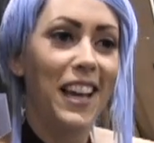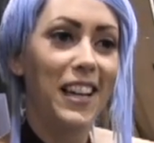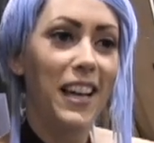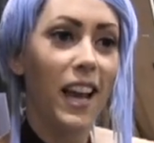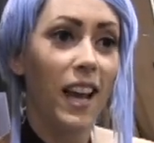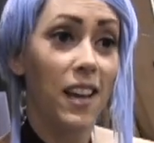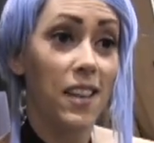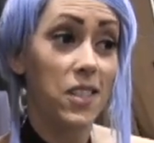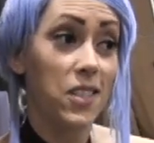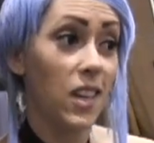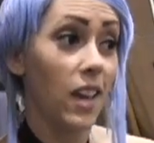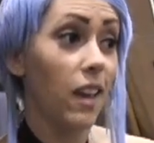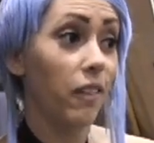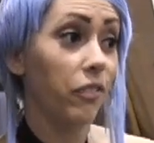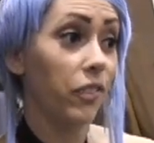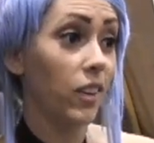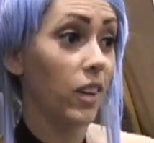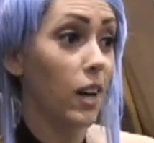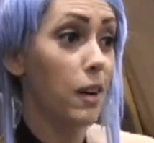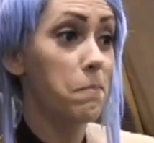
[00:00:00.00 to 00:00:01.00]
Yes,
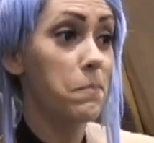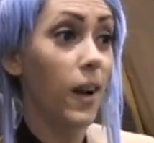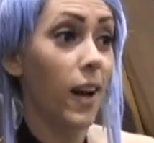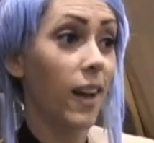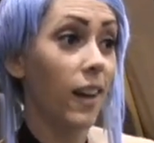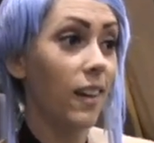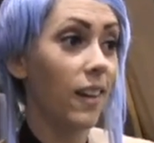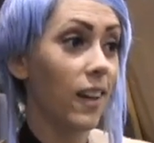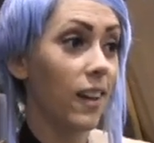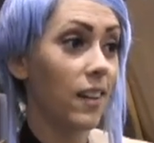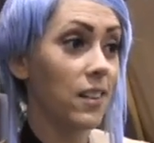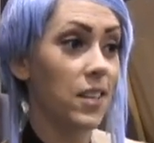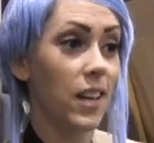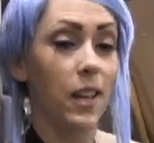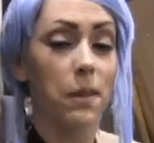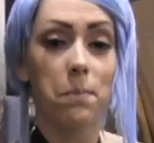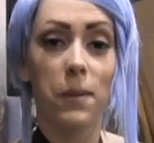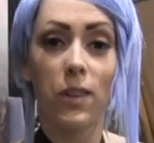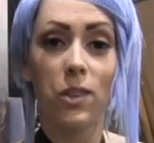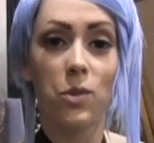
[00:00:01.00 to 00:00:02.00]
if you come by and take
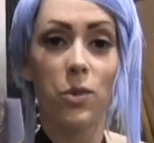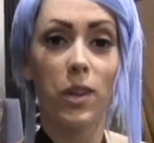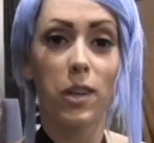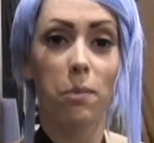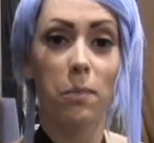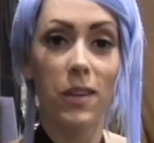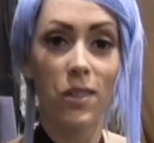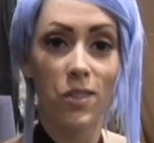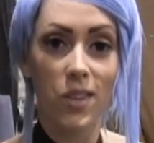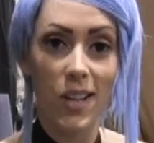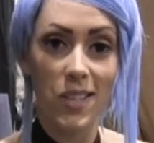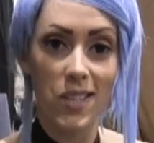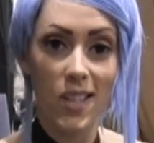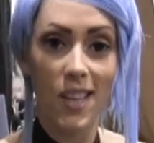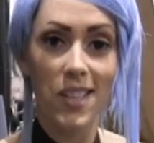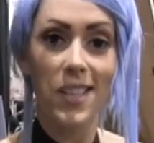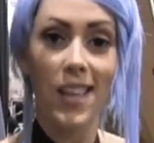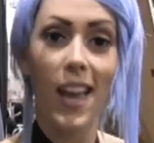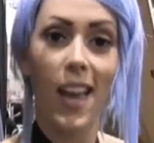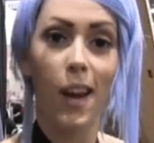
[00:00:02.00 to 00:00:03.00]
a picture with me dressed
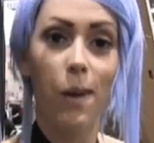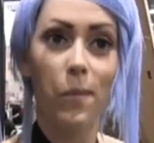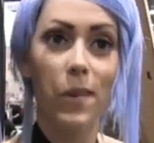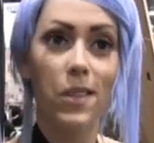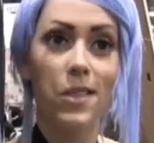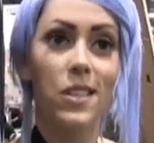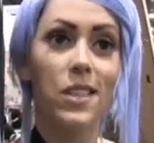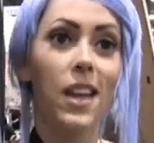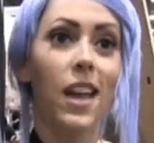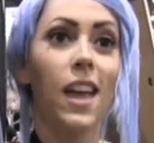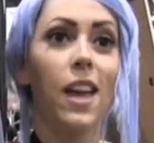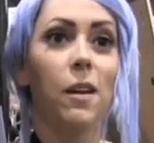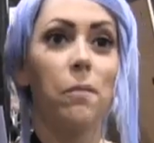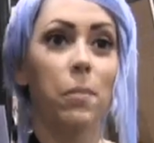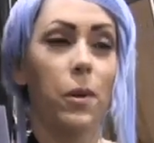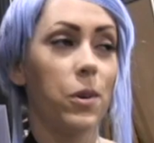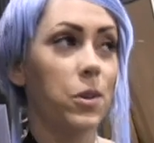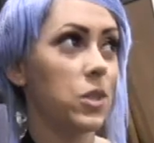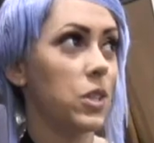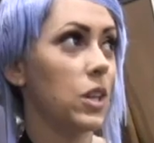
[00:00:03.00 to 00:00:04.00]
as Animus and
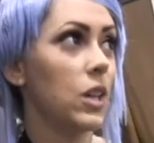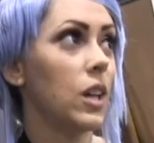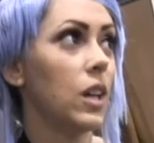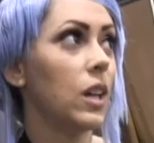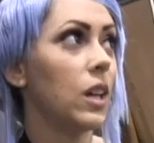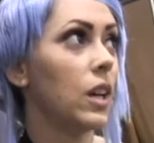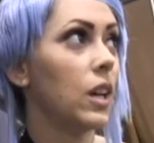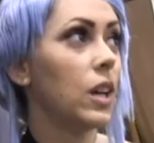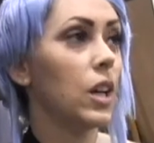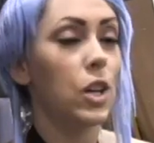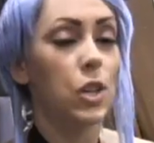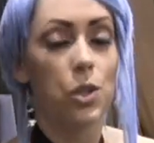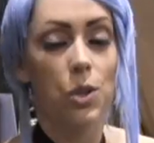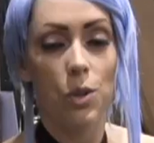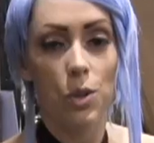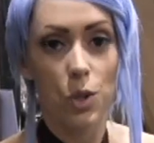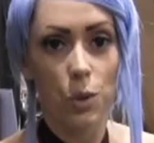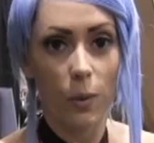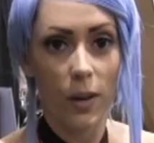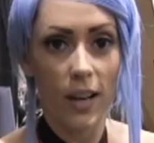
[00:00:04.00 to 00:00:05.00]
post it
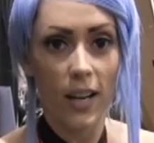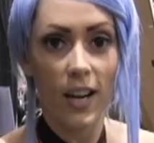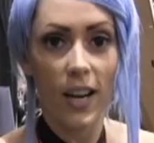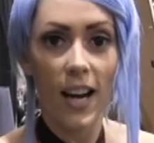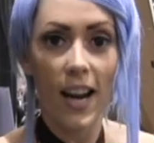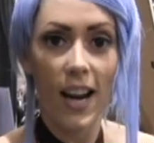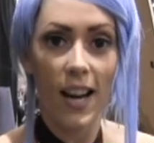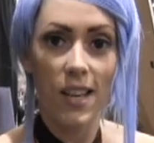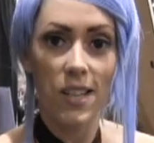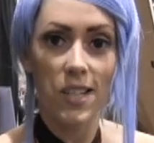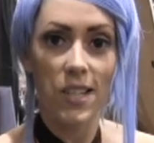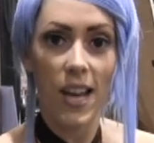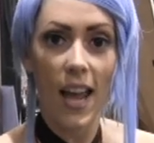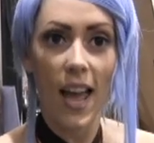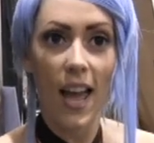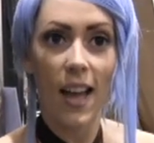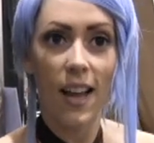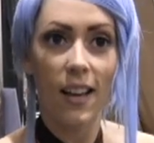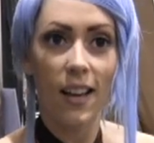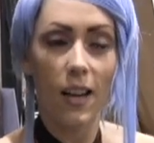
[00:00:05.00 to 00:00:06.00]
to Twitter and
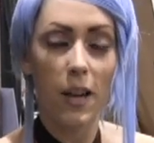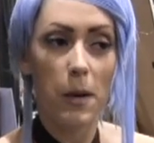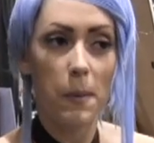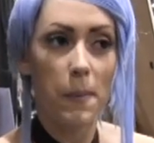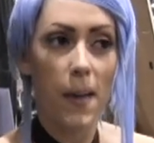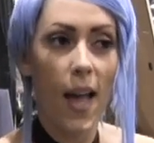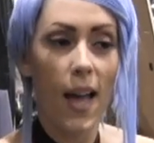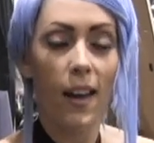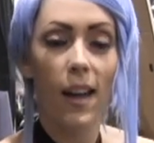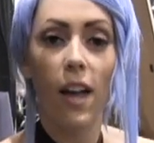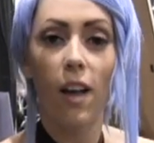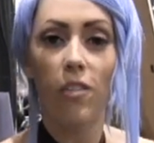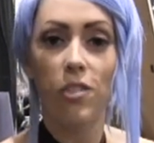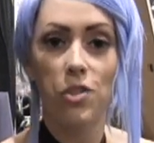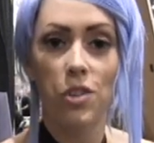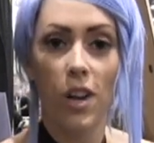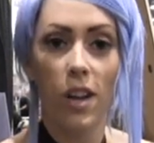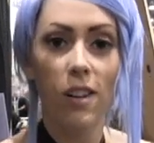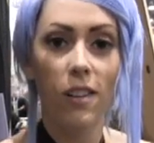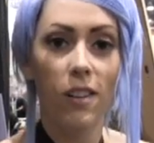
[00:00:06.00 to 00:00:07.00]
tag at
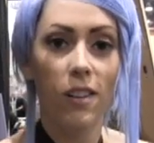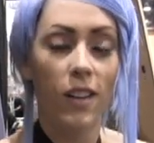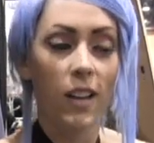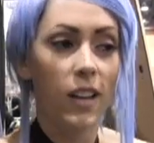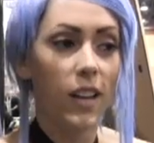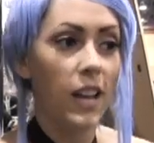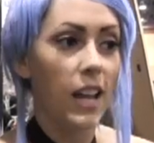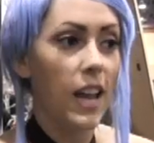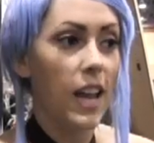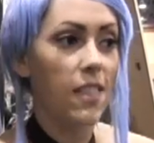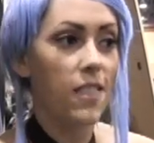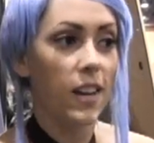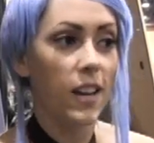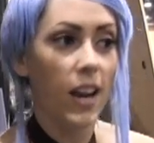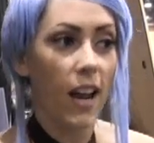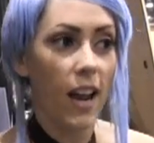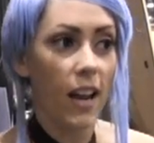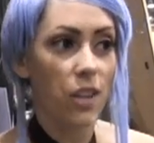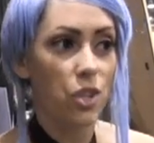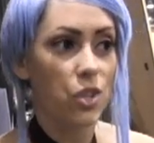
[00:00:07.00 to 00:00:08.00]
Eltron, and then
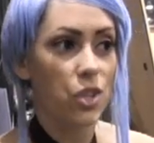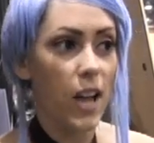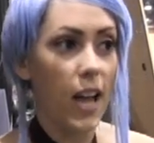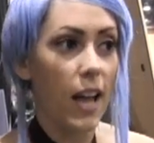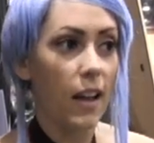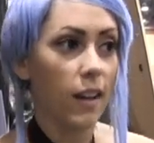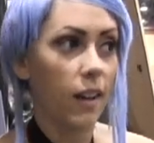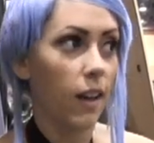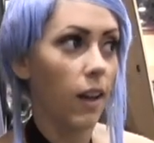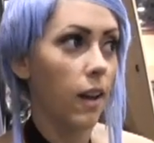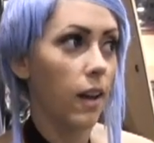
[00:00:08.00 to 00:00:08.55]
hashtag